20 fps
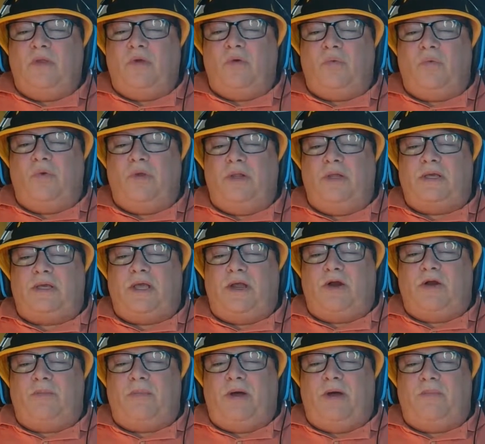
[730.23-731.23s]
really
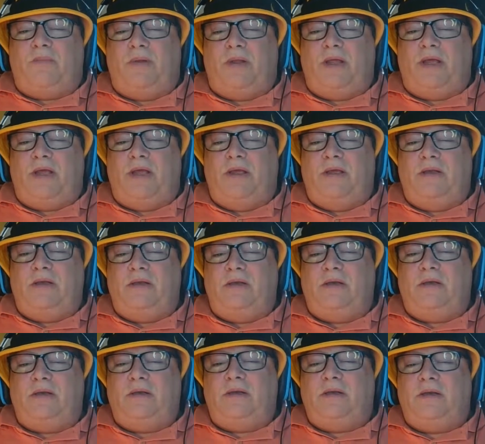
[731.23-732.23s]
care about playing.
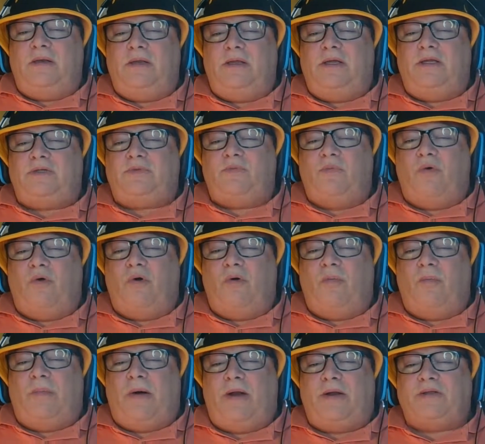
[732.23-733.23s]
He's more
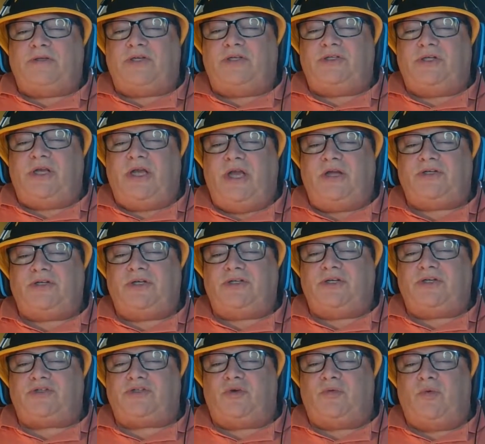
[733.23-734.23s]
about his education.
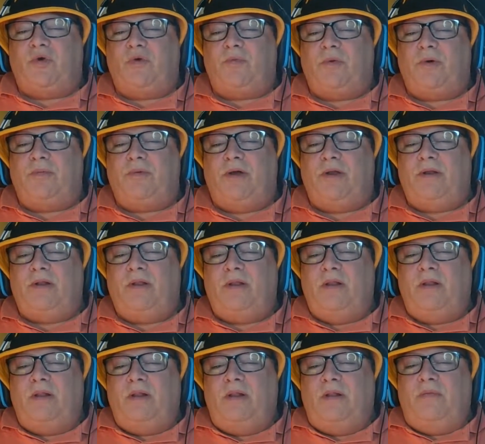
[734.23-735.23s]
Just a rumor, but
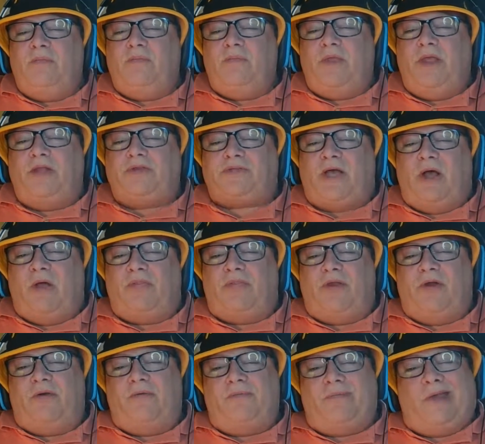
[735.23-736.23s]
it's out
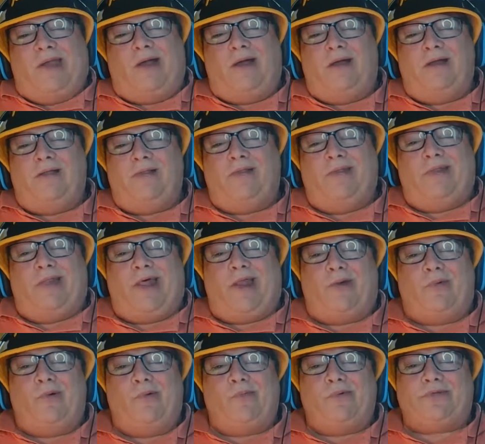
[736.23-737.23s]
there. Yeah, a lot
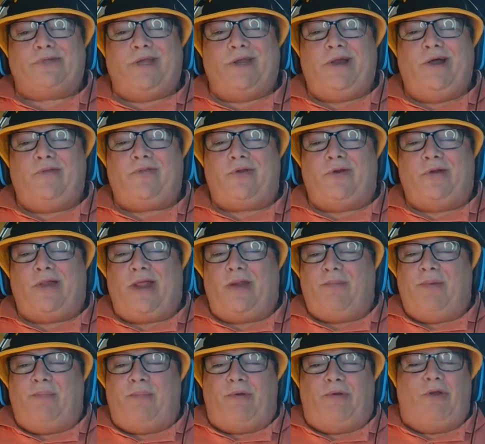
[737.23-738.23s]
of rumors get out there. A lot of
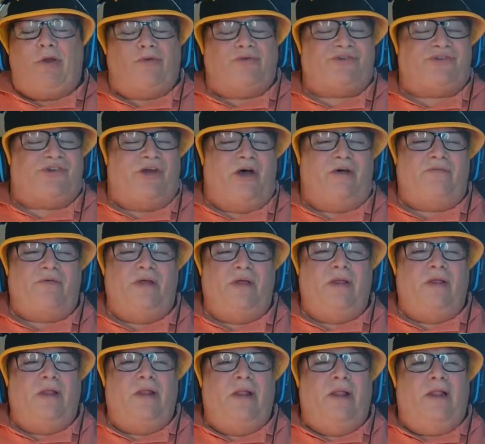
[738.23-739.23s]
people know stuff.
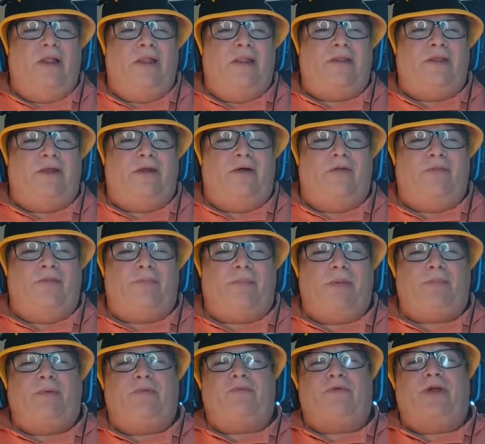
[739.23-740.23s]
The
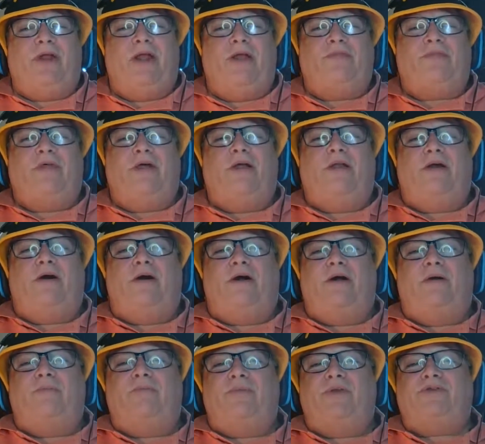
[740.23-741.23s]
people forget that
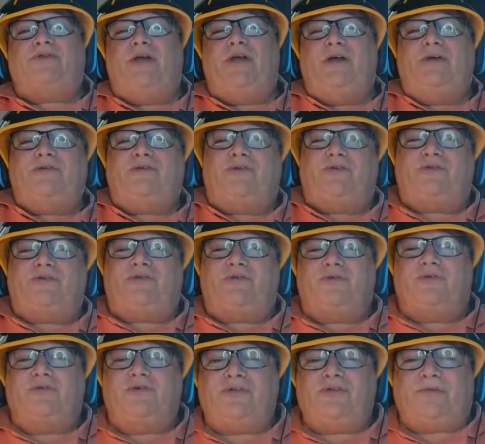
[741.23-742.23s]
these guys are
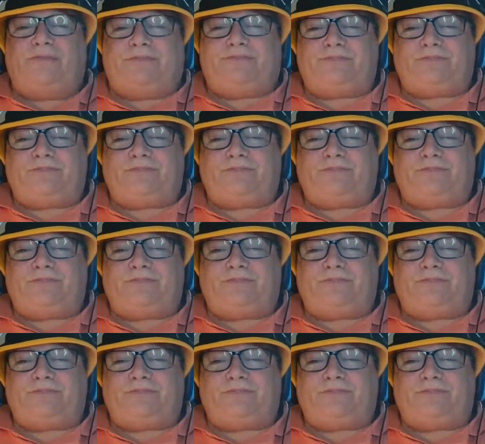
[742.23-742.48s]
students